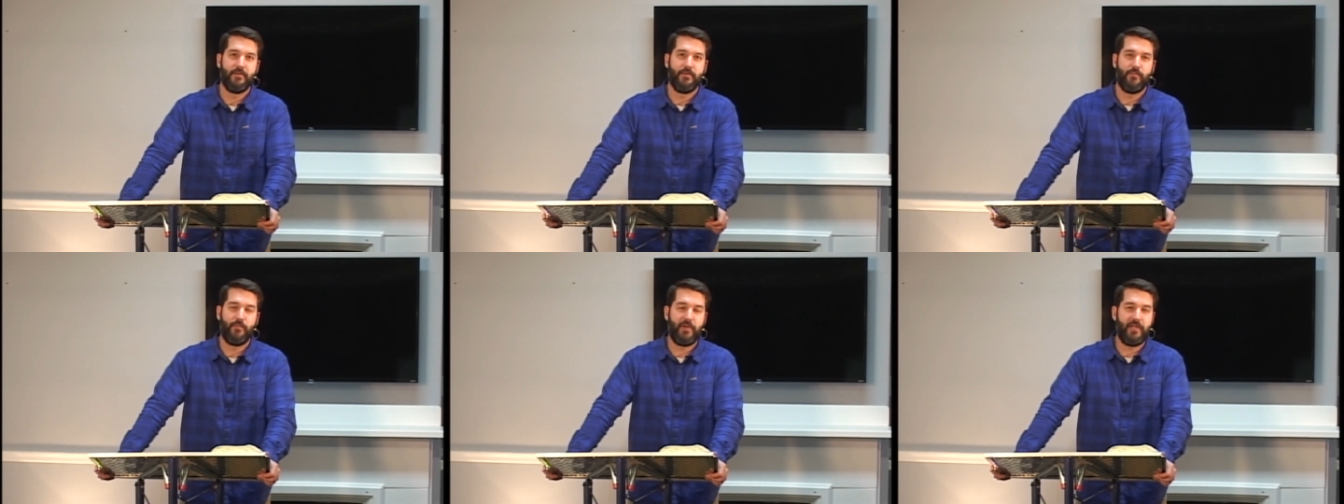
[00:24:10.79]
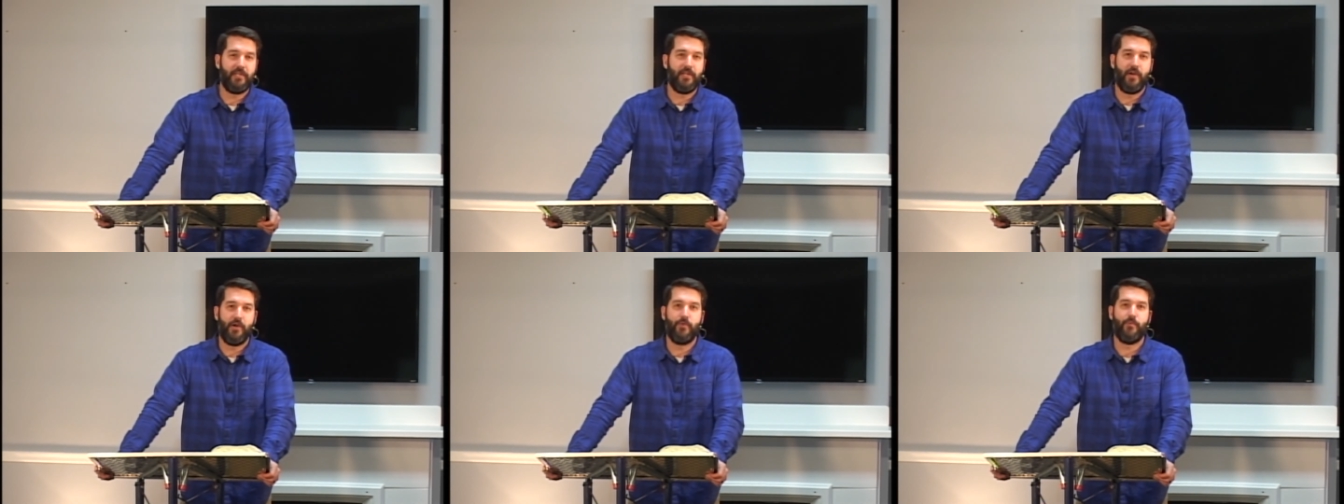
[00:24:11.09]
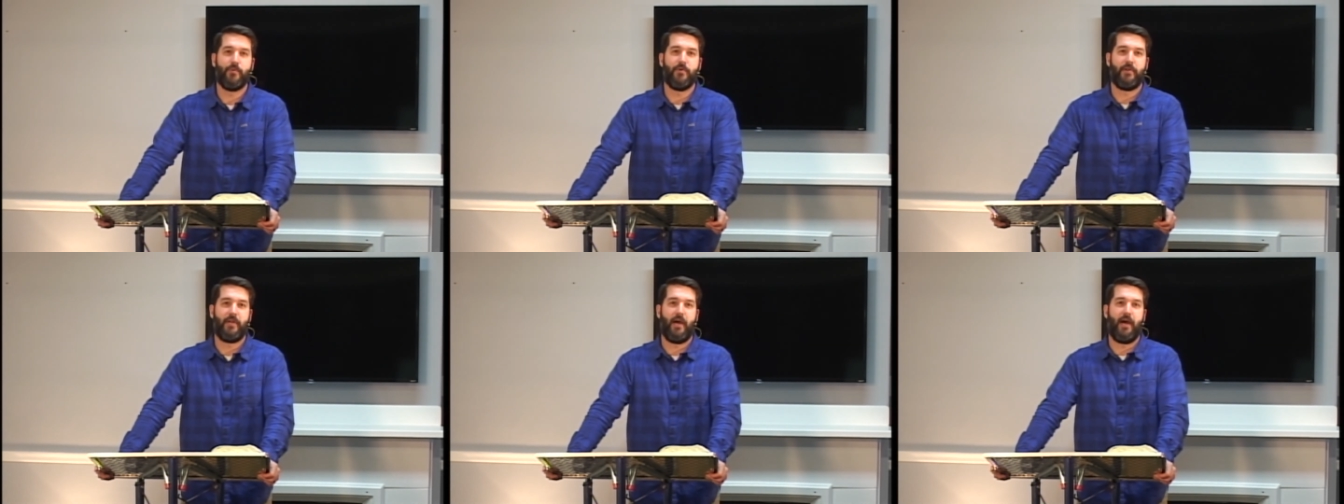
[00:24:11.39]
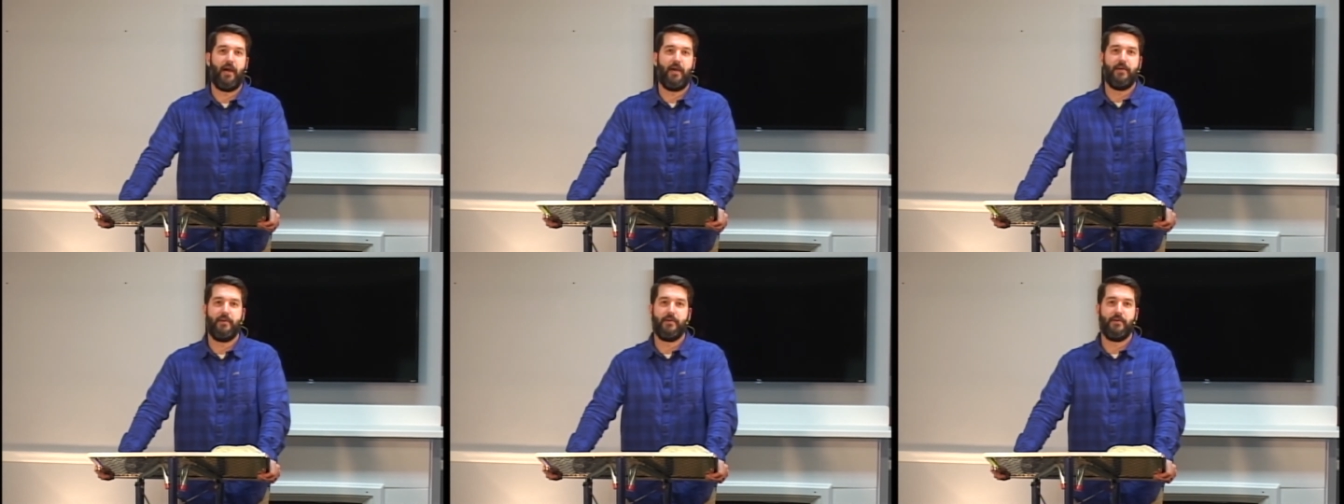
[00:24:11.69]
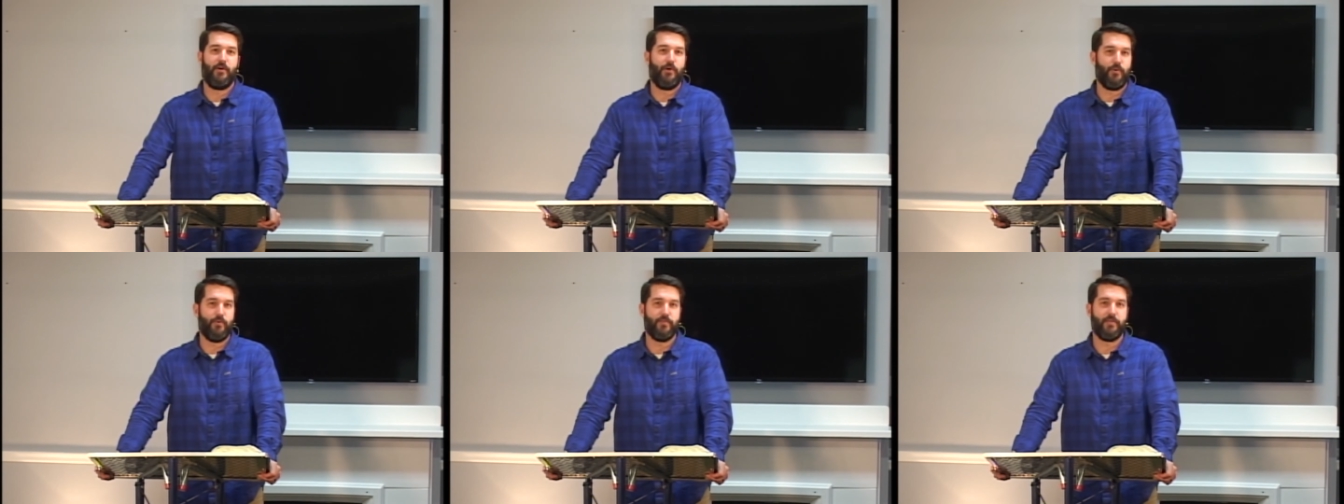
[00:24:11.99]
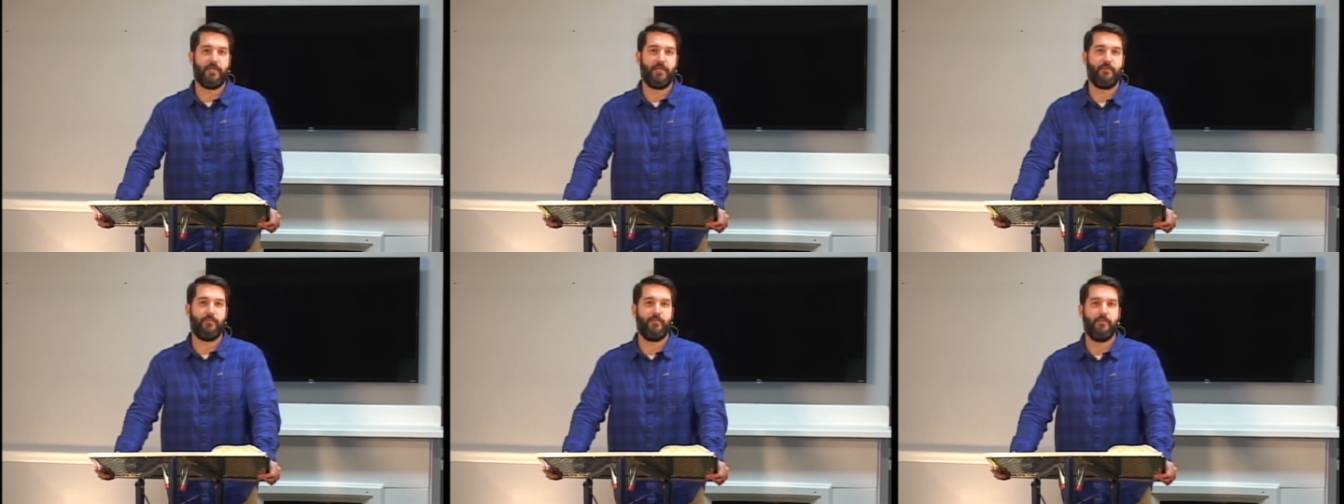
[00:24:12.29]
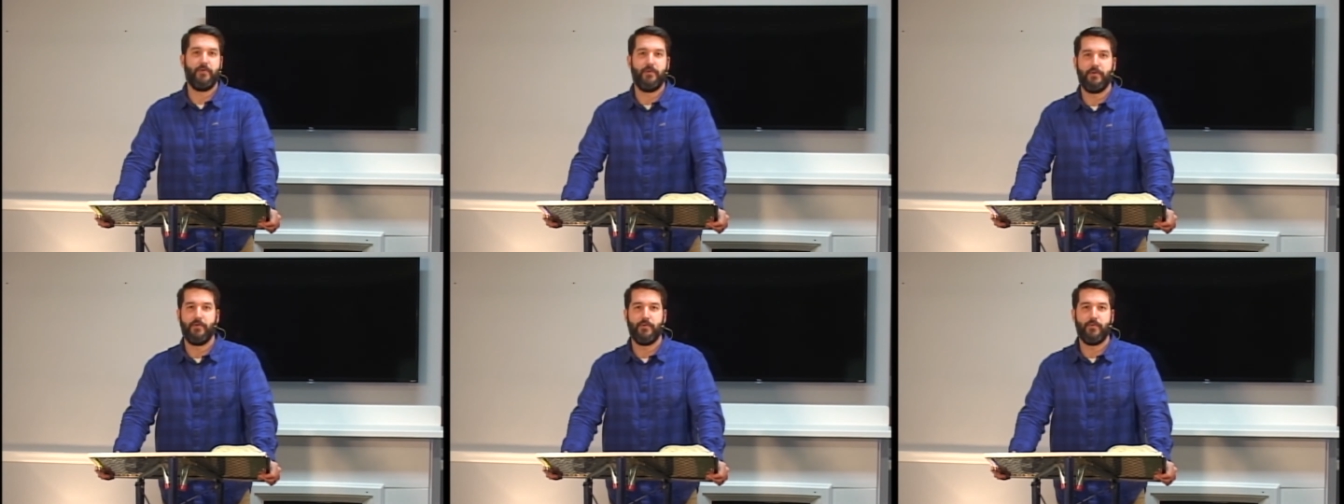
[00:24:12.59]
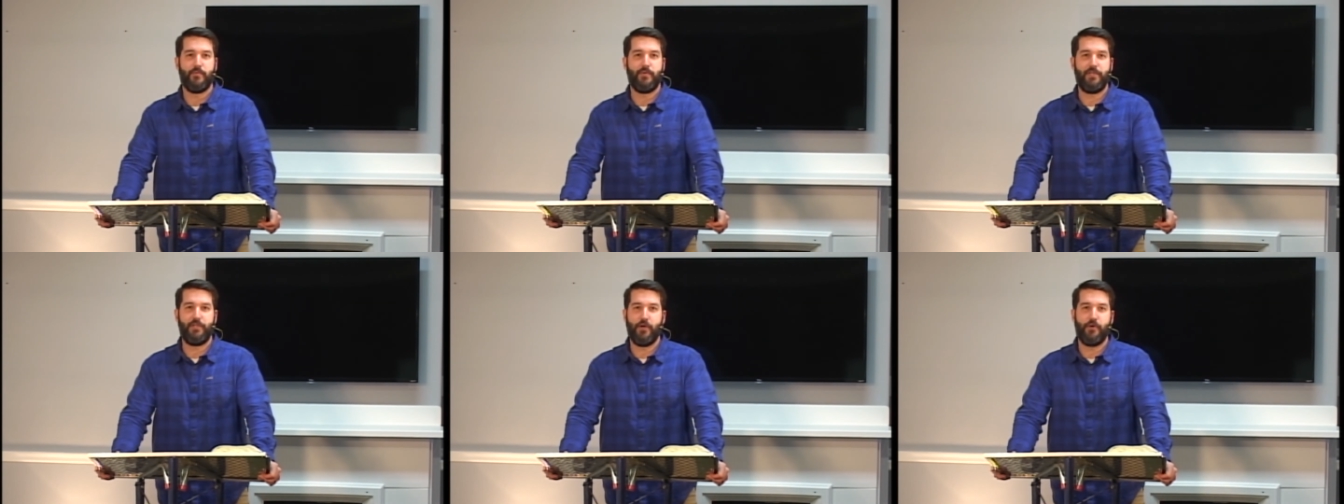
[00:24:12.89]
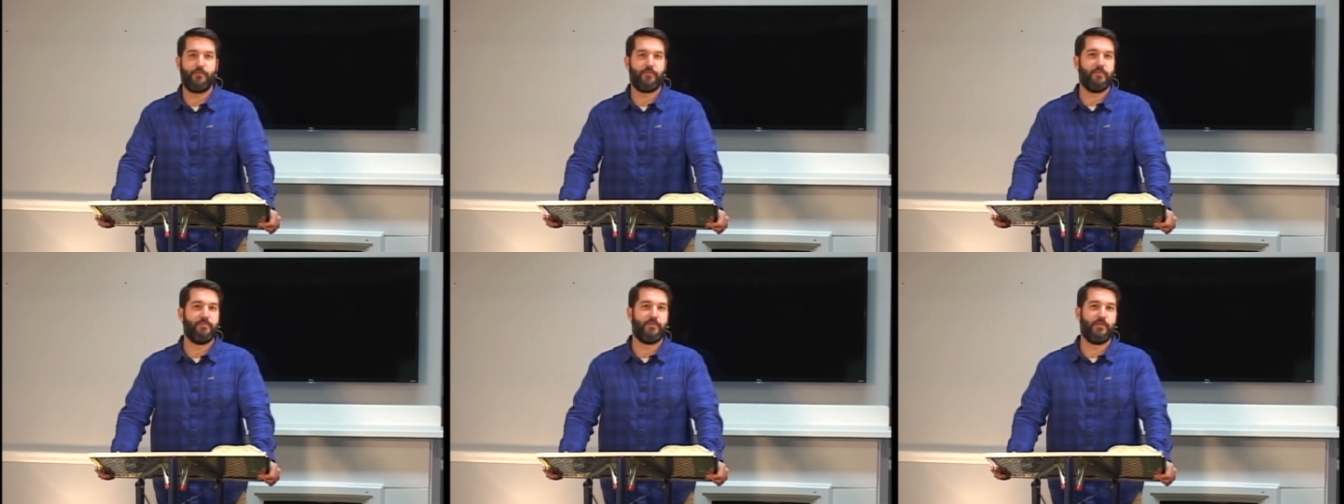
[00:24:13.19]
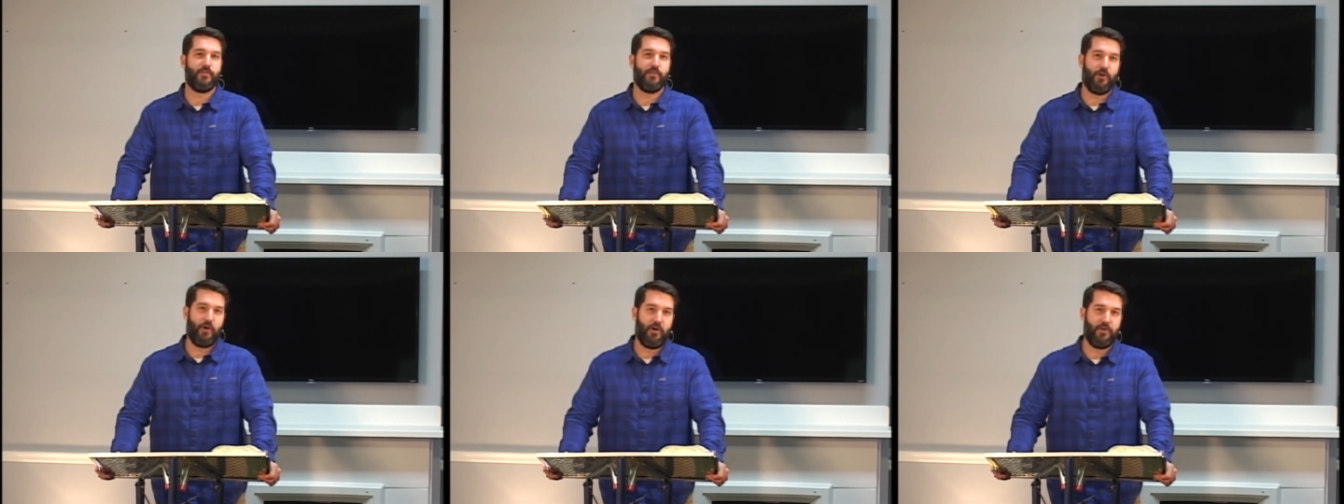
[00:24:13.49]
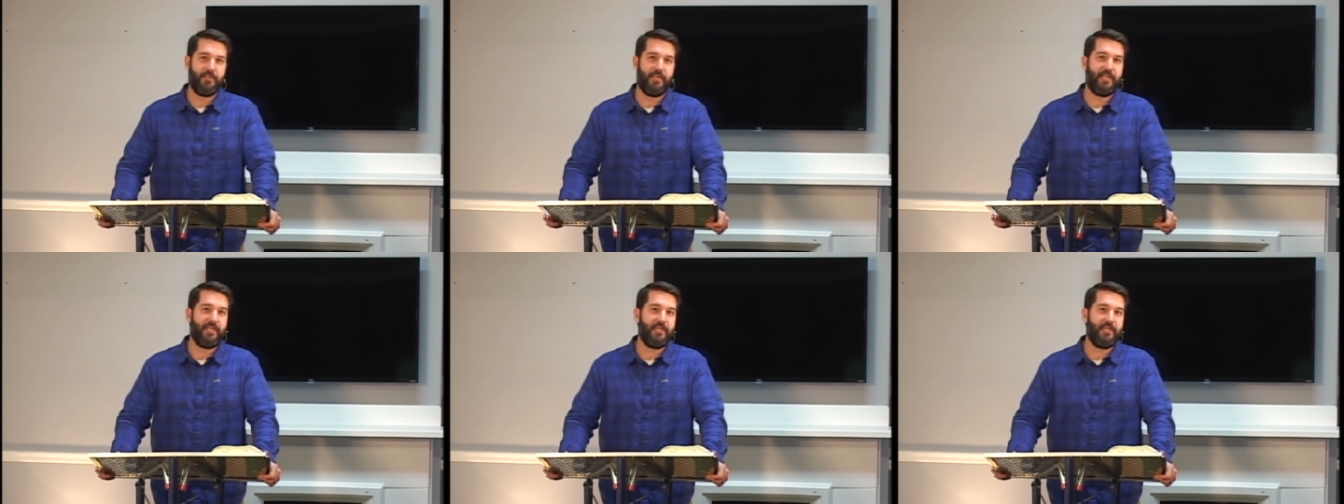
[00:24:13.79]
We know we're not holy. We know from the law that